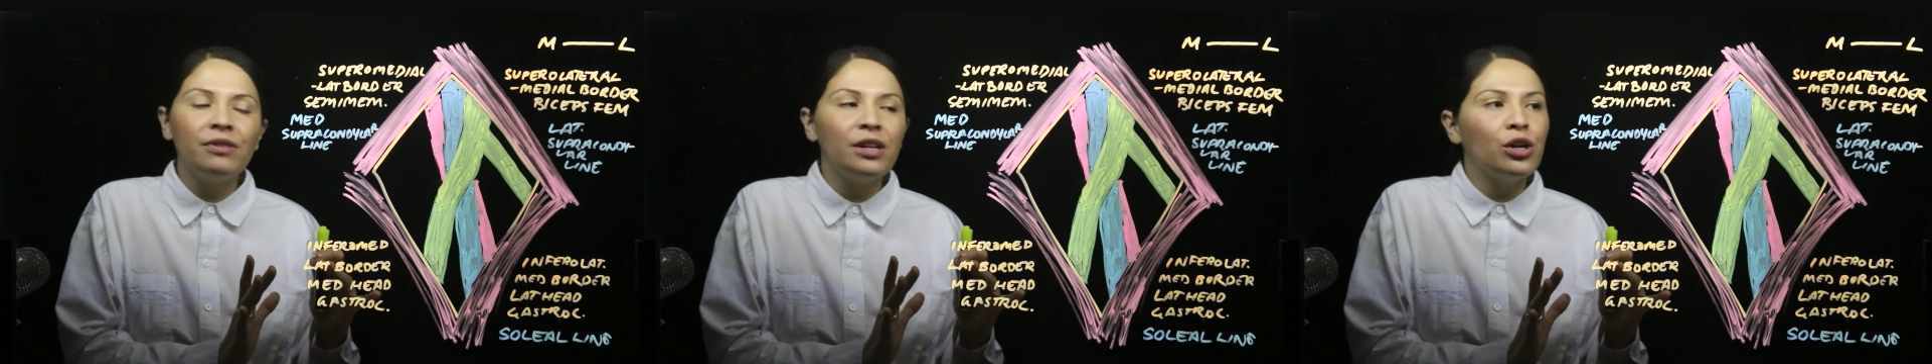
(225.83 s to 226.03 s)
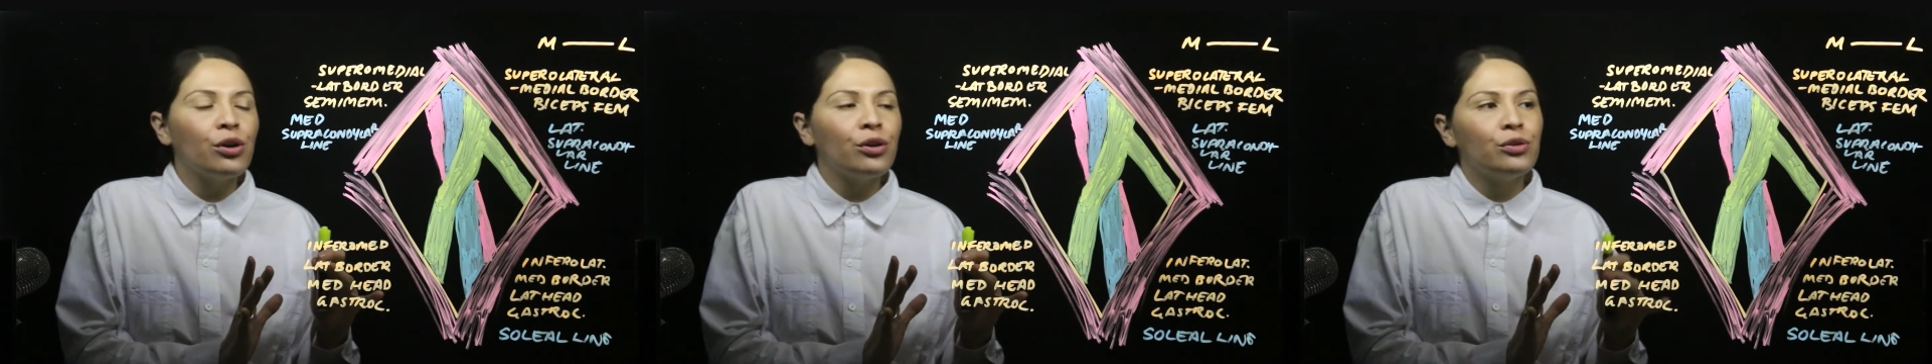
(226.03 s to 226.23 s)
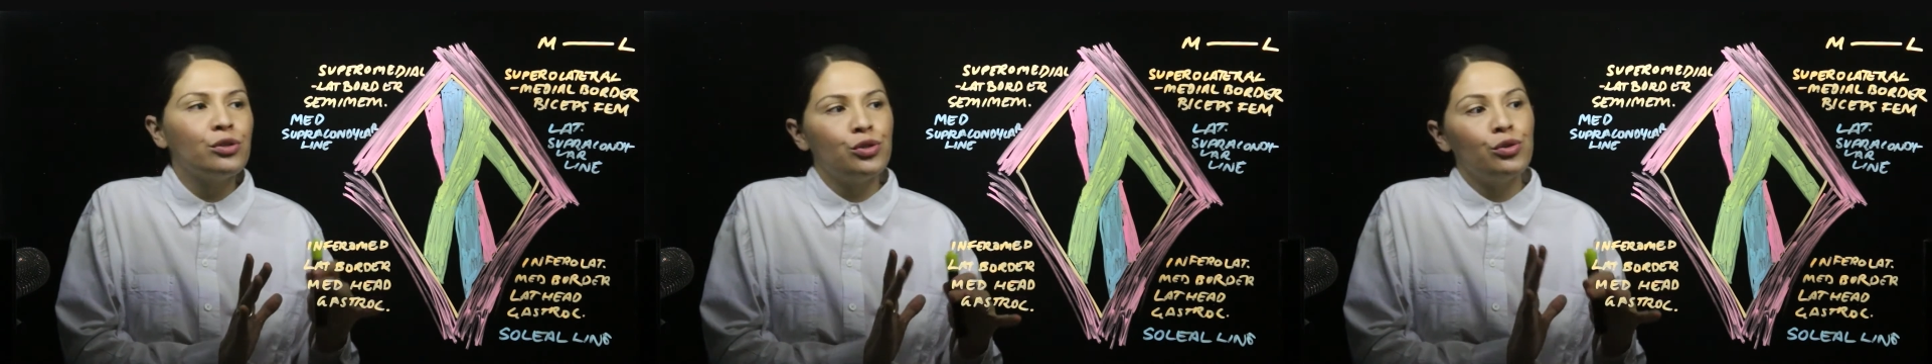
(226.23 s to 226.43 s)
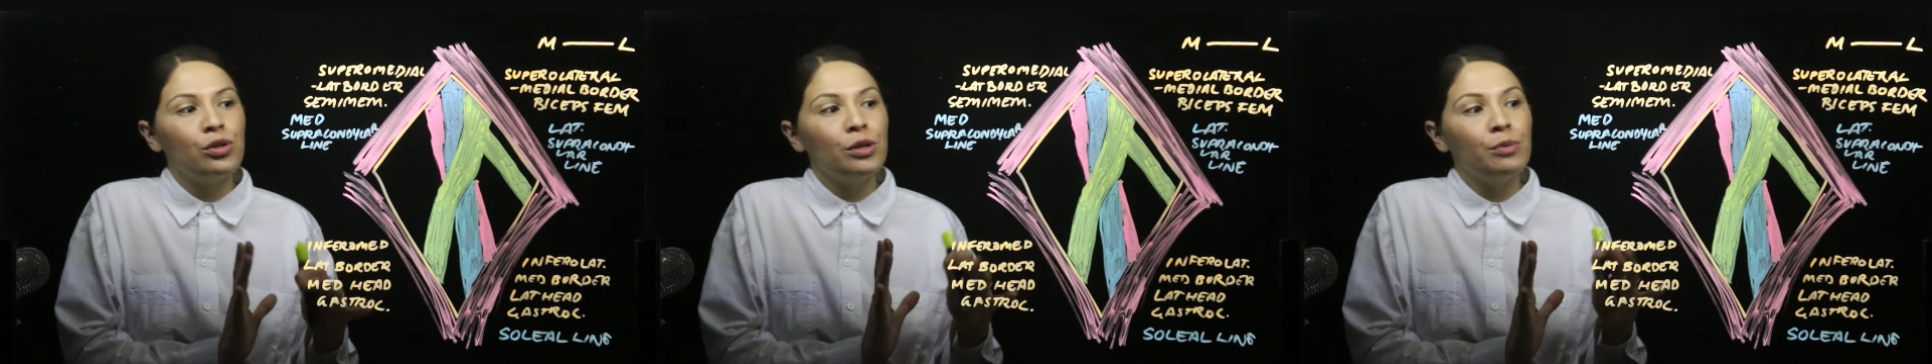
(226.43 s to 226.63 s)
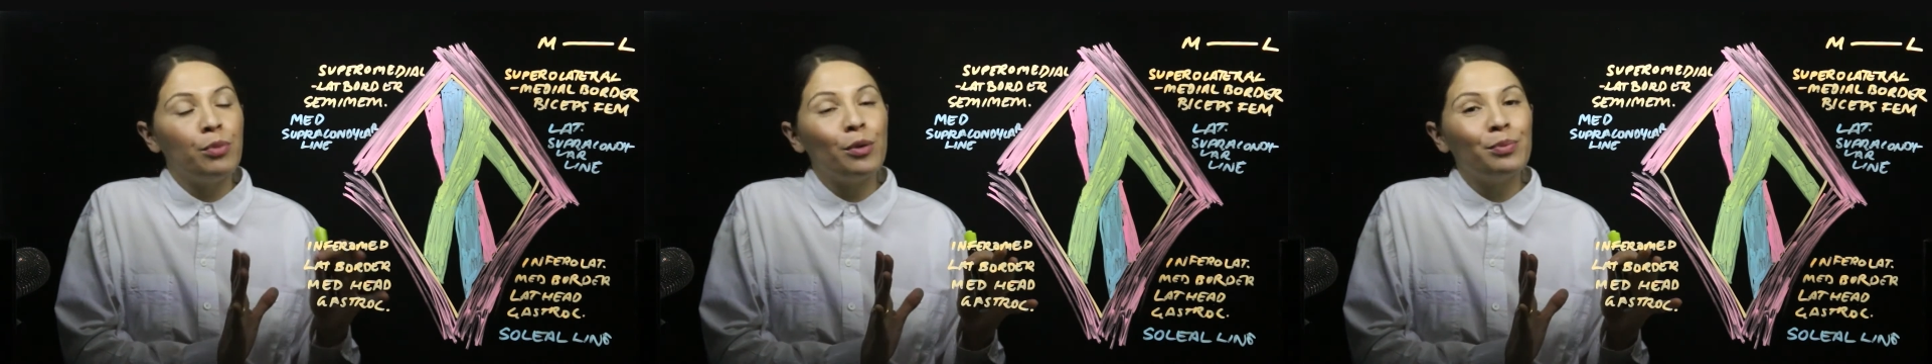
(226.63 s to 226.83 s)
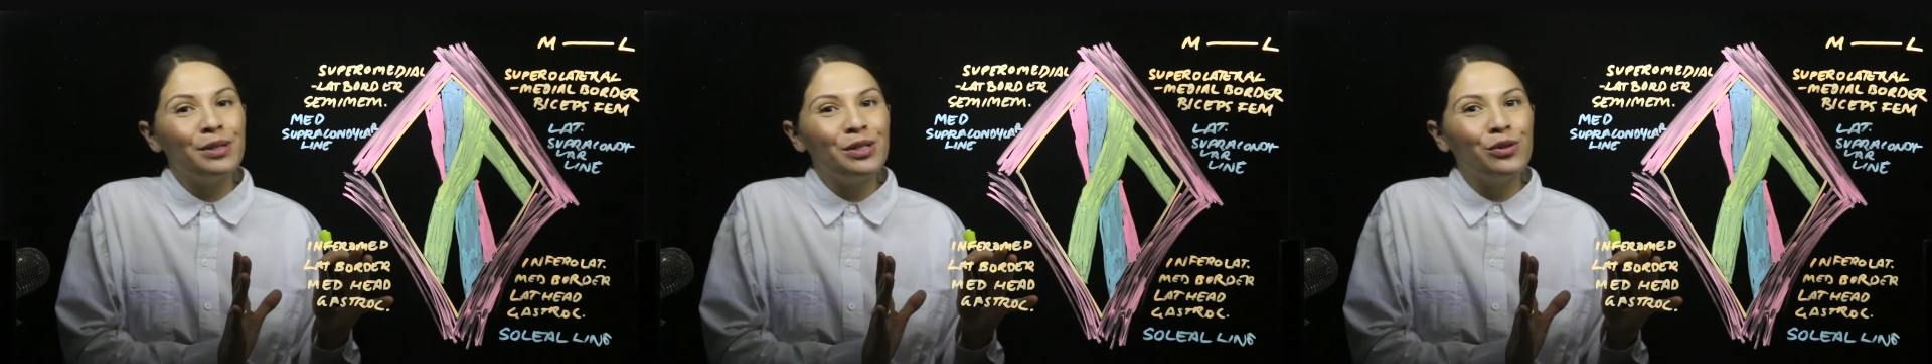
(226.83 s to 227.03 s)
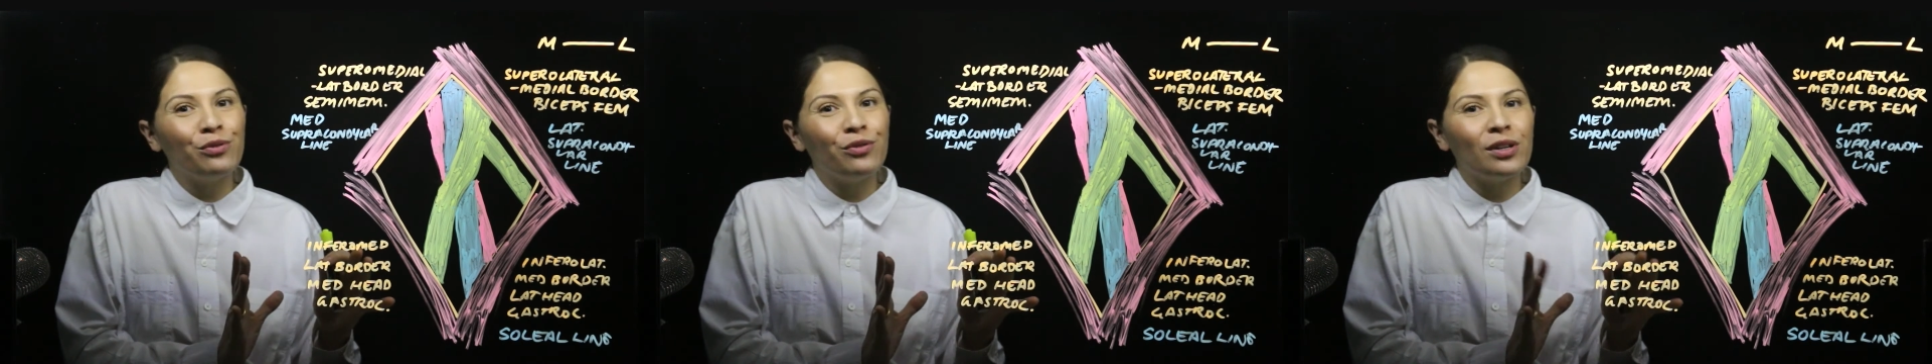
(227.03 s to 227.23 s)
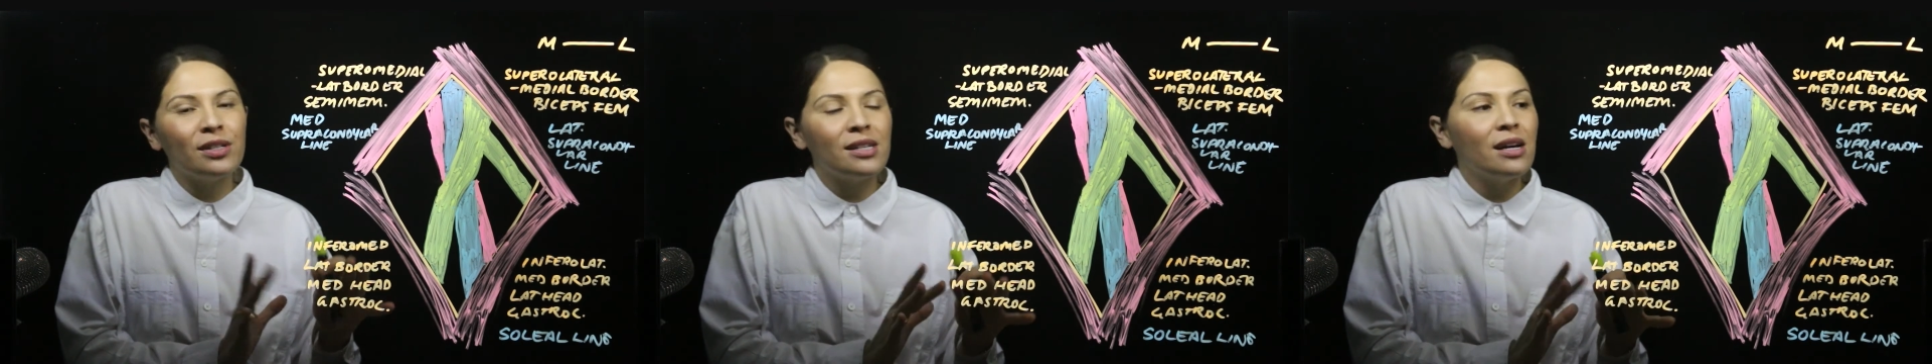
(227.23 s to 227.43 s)
video to the popliteal
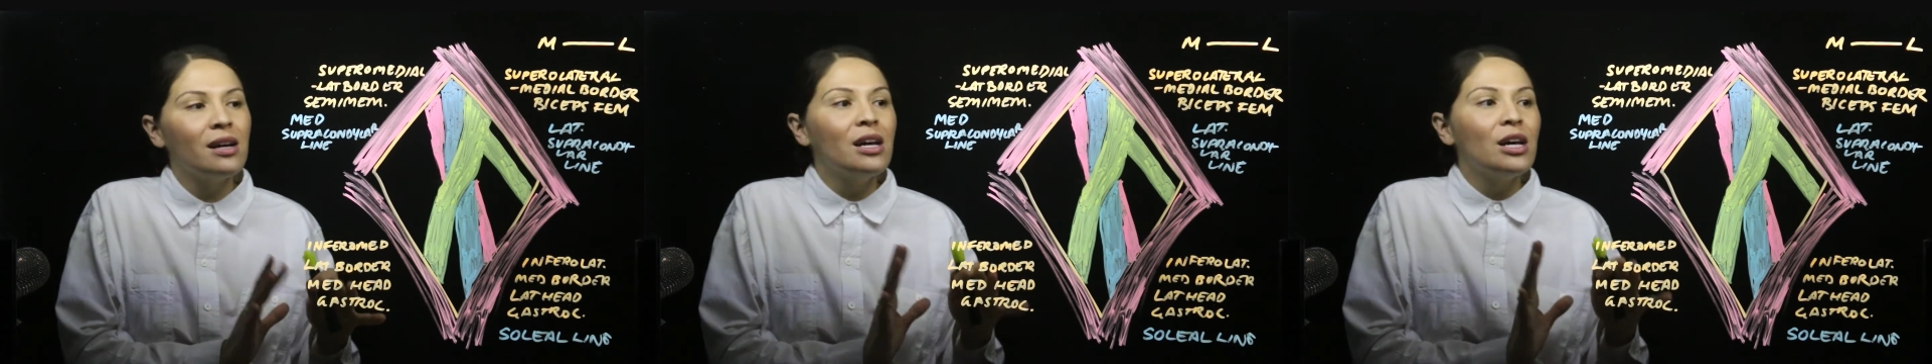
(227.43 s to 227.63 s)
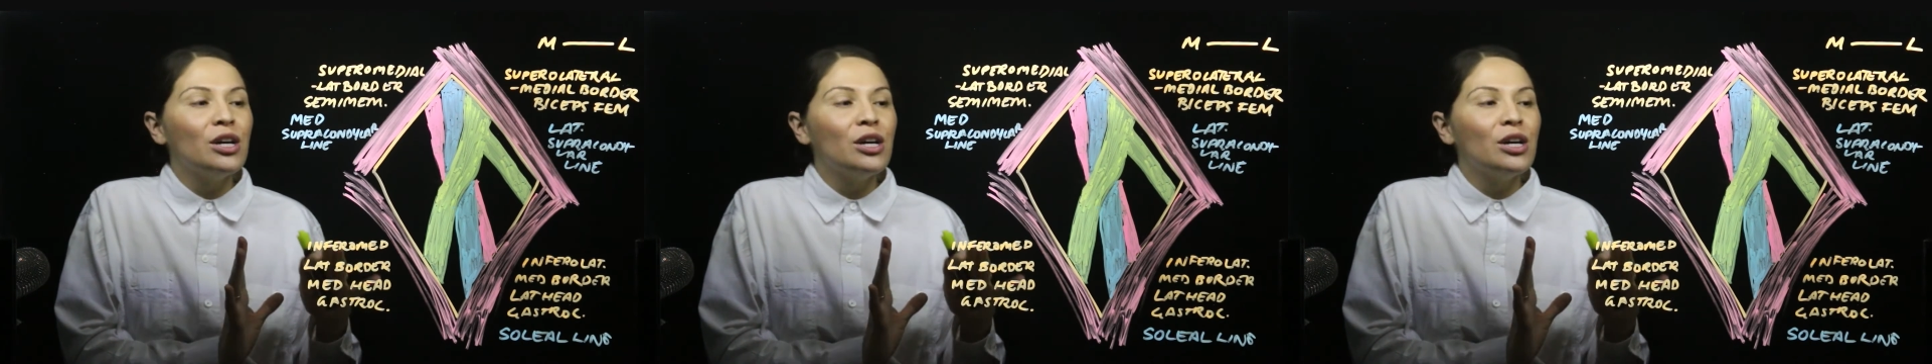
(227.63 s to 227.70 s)
fossa,